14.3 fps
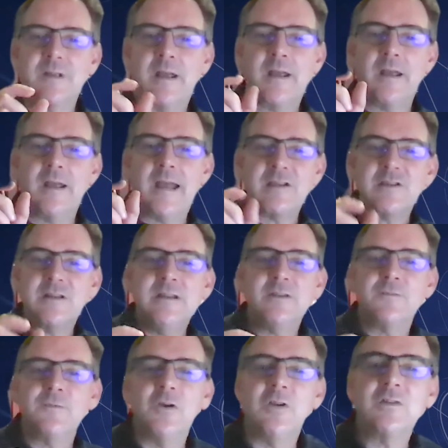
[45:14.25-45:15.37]
Ashley's
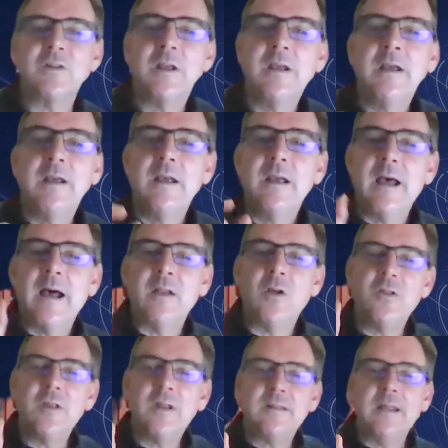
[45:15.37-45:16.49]
first. I know
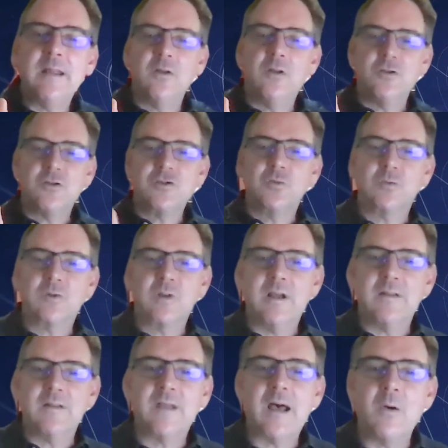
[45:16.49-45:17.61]
that there are no
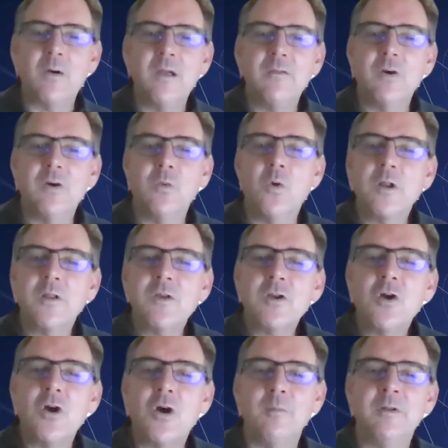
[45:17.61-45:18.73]
shortcuts. However, what are the
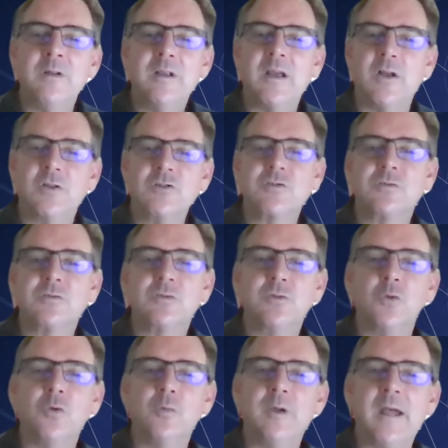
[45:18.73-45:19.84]
common cultural
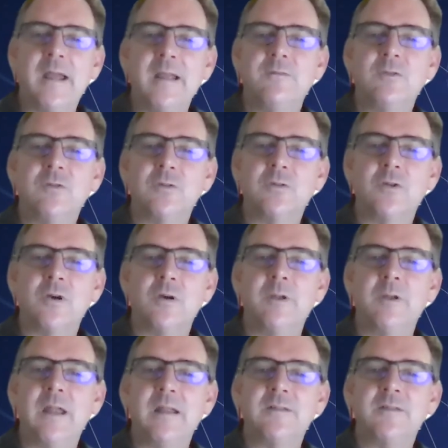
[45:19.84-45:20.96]
or behavioral
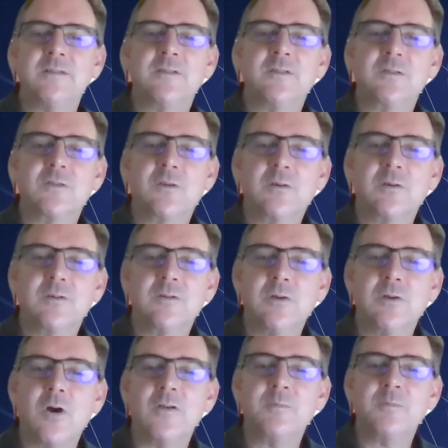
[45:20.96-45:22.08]
denominators to
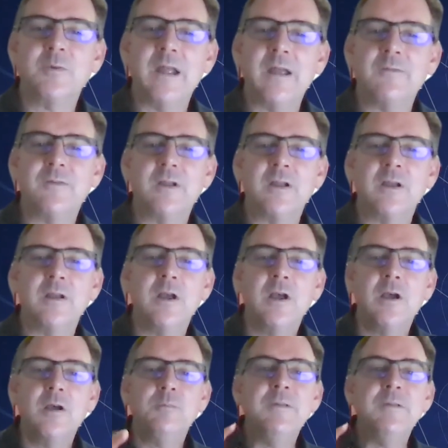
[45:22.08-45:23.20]
grasp in Africa
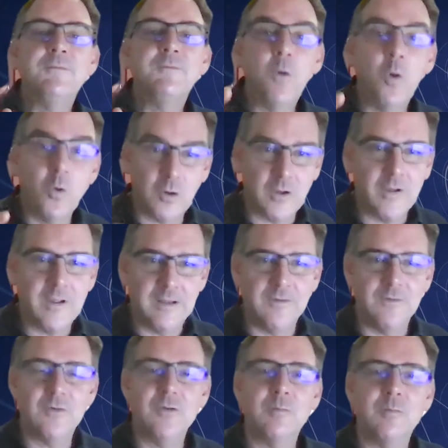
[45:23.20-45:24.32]
before going
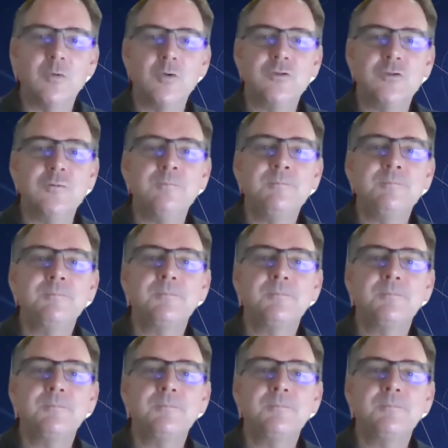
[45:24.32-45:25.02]
into the boardroom?